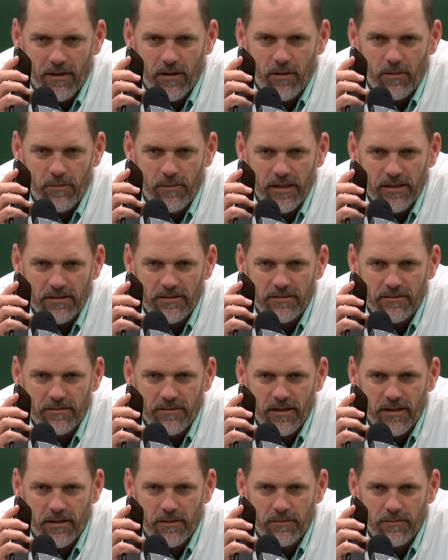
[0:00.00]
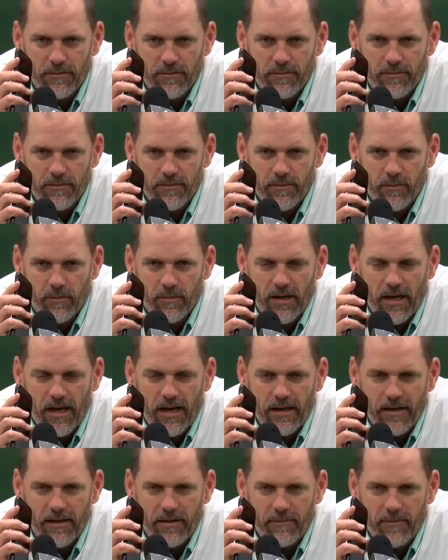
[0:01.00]
Ole Miss, you know,
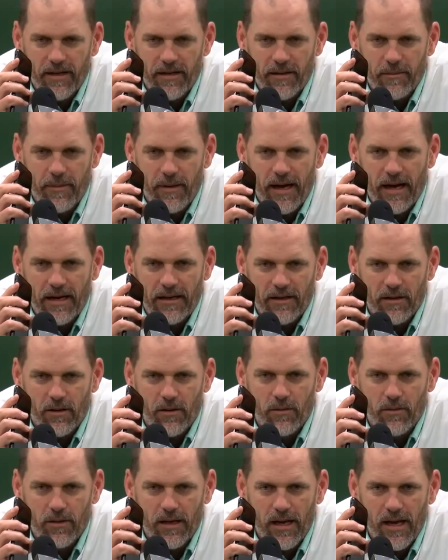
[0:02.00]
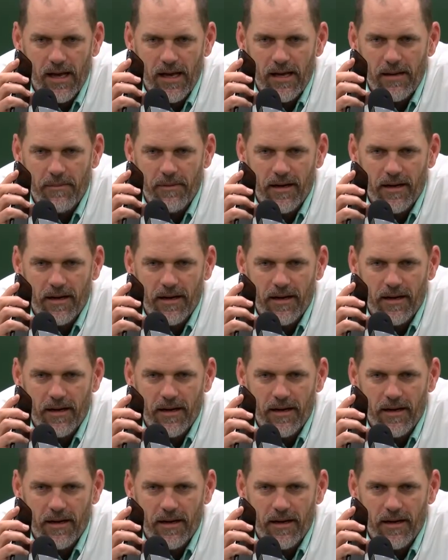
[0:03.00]
had it in the bag the whole game,